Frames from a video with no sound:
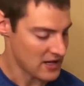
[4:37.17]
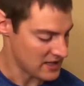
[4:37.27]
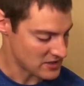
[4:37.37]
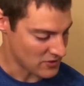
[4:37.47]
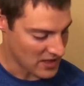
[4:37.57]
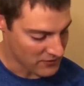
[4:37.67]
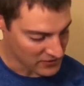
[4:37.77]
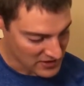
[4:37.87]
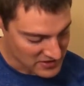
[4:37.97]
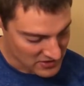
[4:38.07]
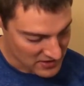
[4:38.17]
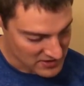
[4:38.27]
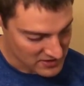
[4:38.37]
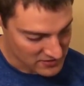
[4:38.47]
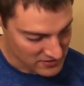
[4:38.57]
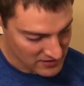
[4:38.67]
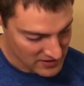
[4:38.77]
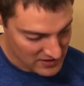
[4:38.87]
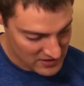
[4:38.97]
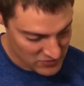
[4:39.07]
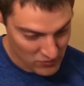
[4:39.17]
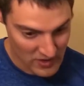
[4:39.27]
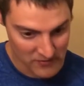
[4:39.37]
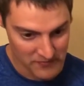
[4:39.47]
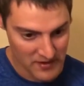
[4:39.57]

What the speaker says: and it's okay if it lays across the E as well.